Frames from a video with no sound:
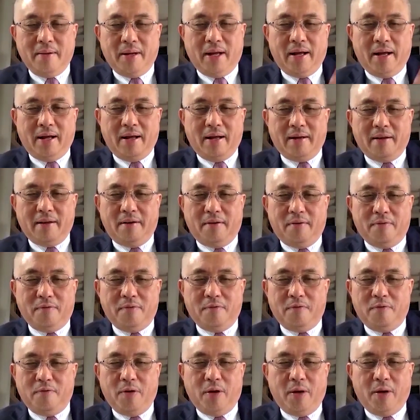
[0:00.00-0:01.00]
a
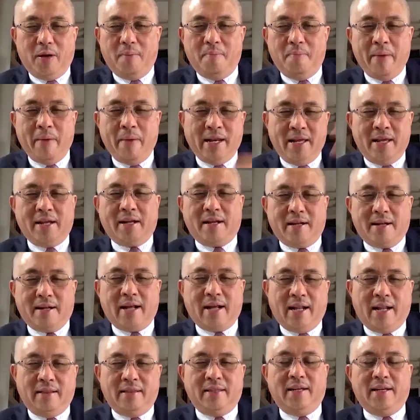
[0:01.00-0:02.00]
many
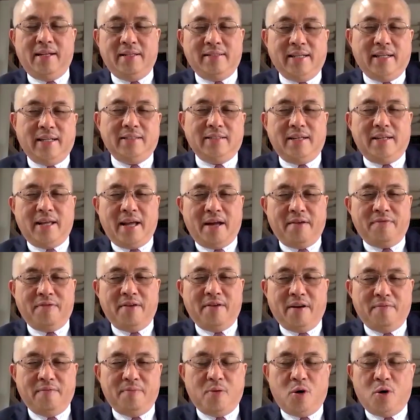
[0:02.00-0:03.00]
countries actually have
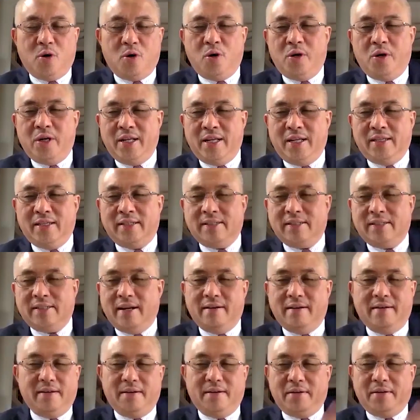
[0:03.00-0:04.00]
borrowed this,
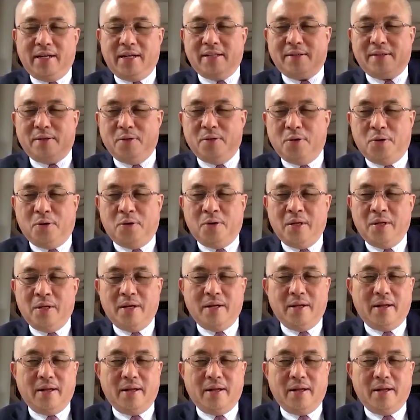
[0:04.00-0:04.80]
and you know there's no